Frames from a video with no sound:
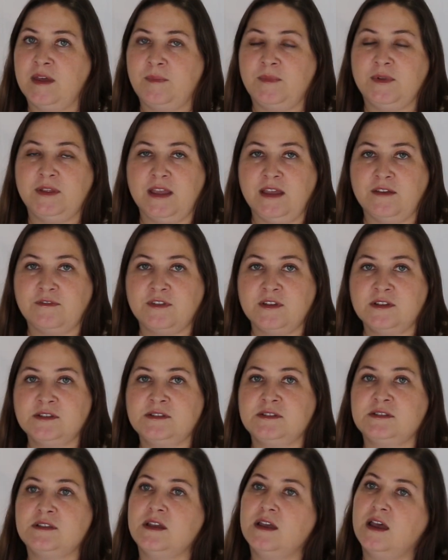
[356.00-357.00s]
that believe
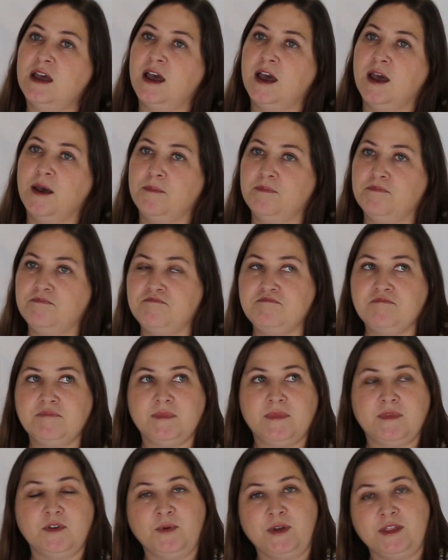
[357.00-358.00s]
this.
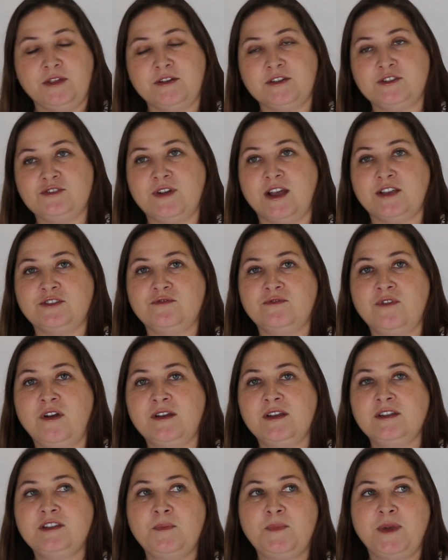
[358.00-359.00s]
Whether it's right or
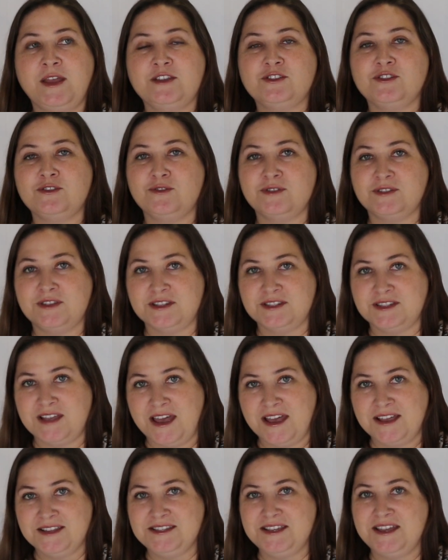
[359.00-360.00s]
wrong, it depends on your
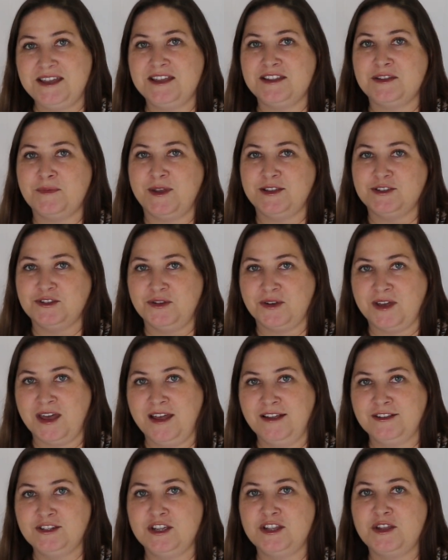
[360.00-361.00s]
society, it depends on your
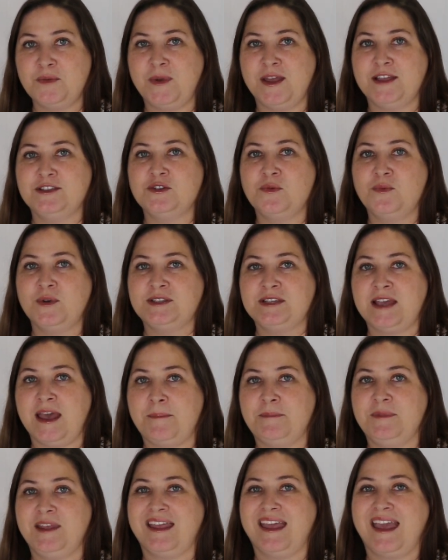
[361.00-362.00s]
culture, it depends on what's
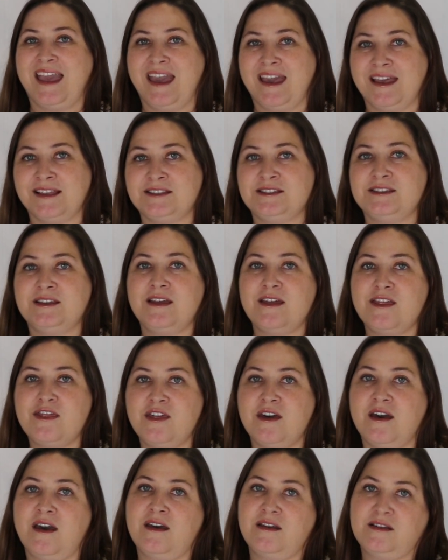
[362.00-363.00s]
happening at
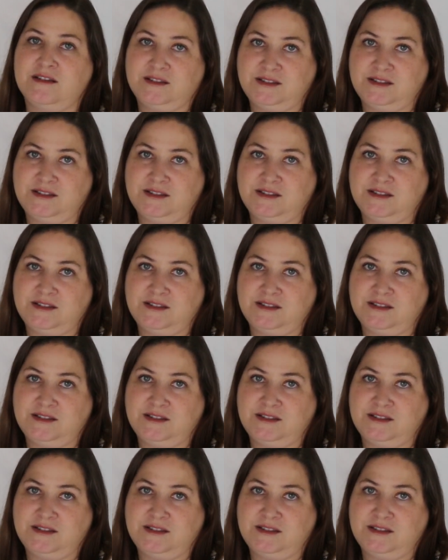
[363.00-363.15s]
the